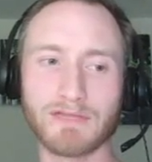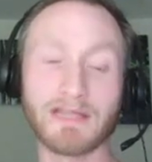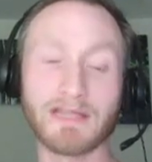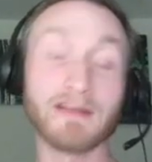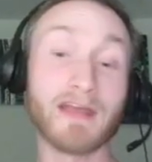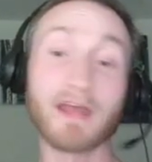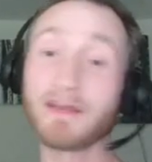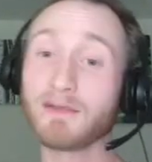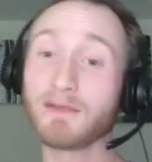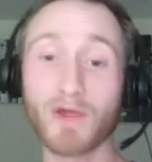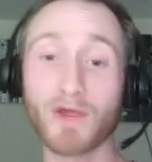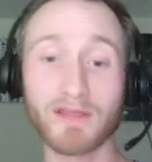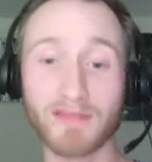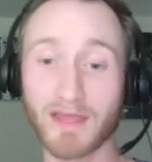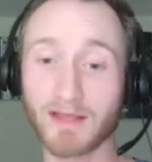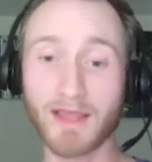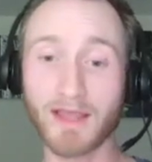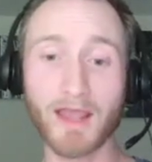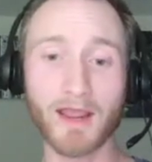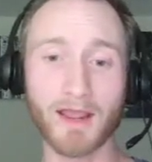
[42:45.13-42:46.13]
any way
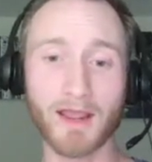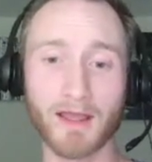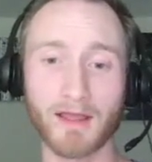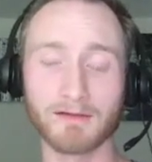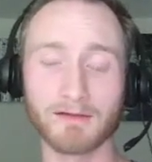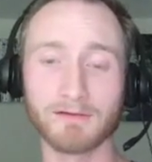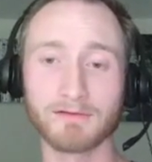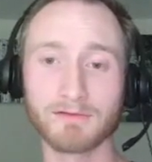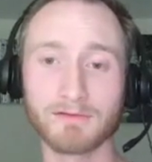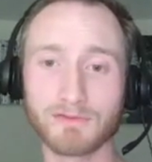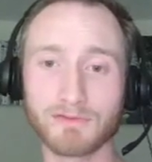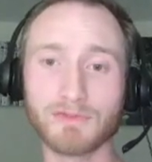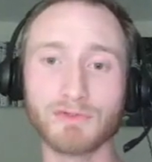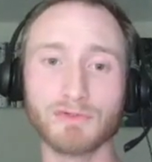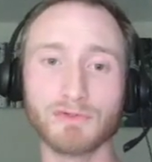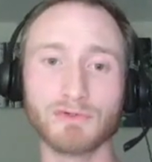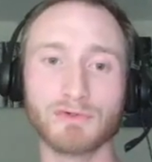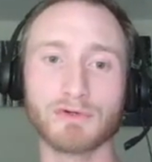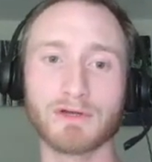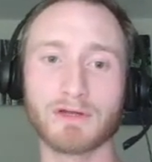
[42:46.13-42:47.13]
they can
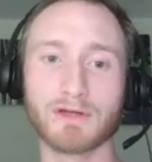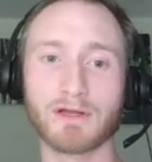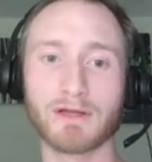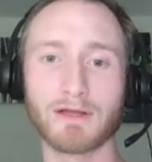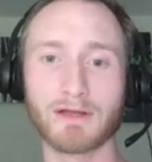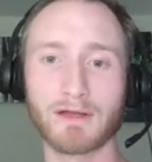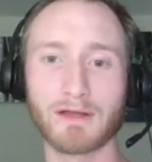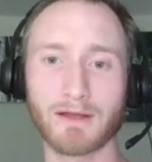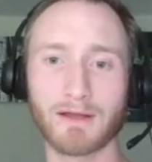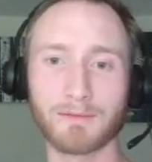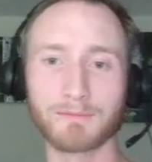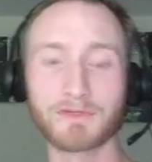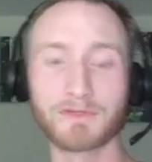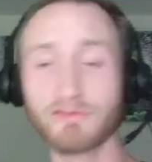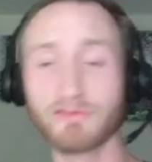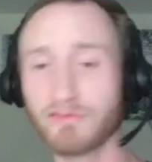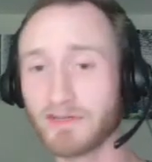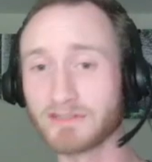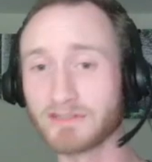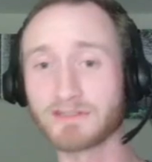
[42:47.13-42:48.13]
to um,
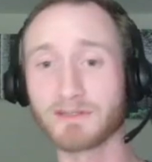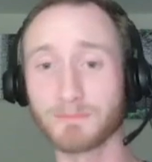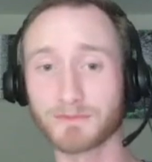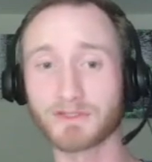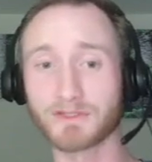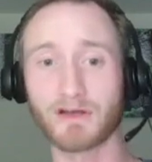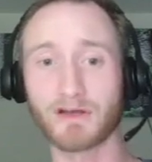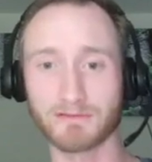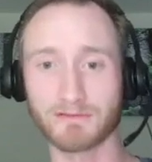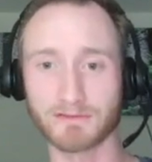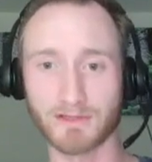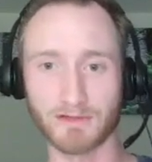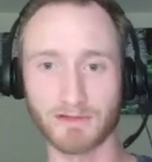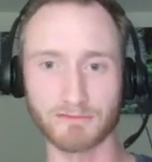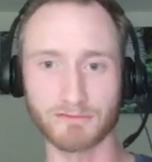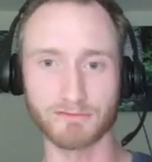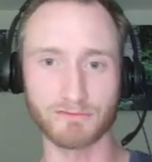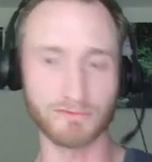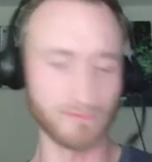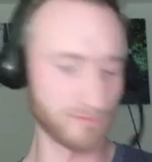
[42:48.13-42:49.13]
convince themselves
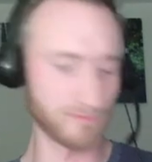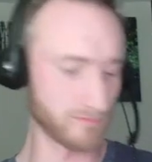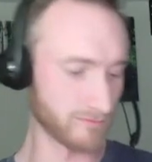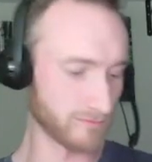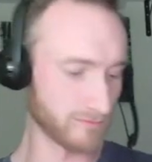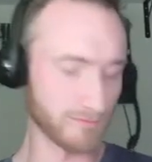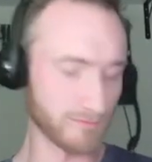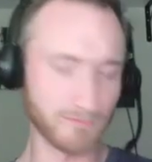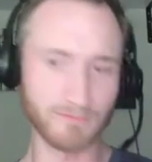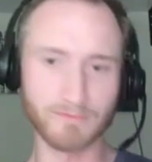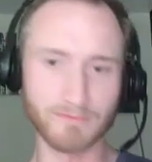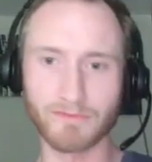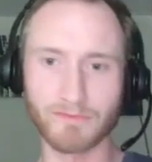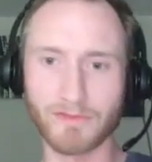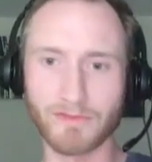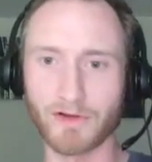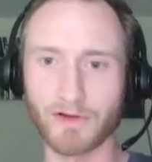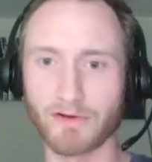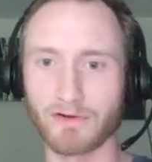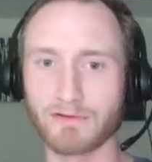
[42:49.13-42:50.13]
of
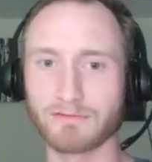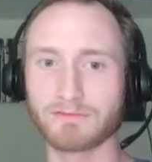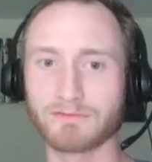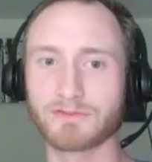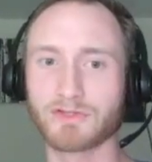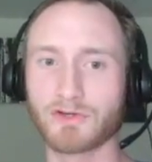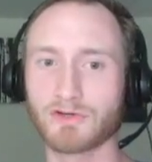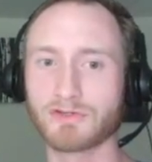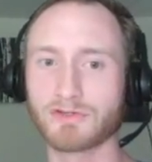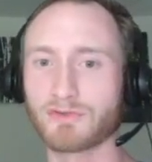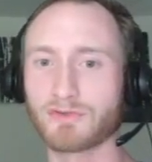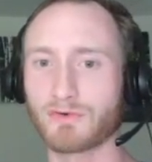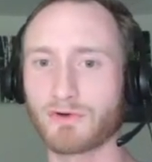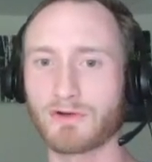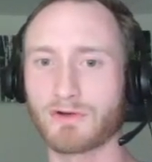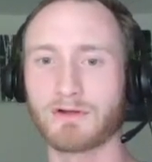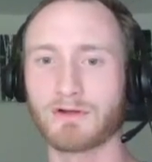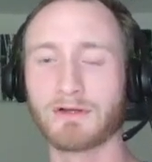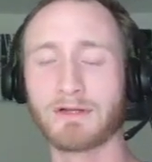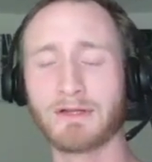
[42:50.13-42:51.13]
their church
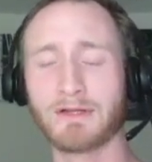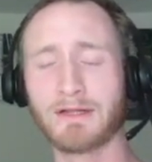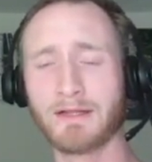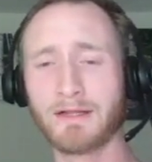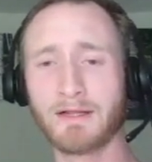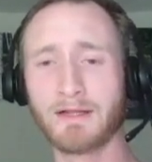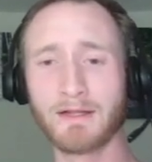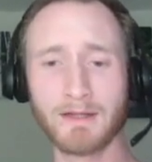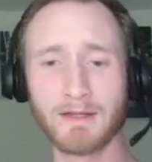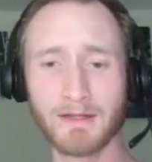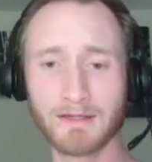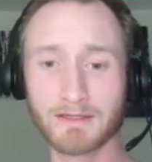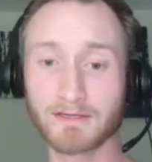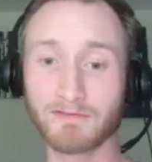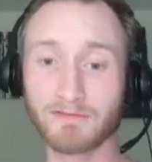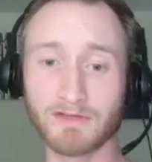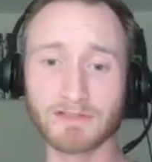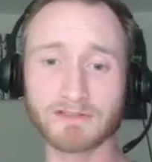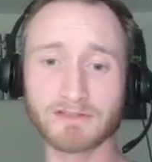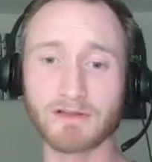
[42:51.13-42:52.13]
or convince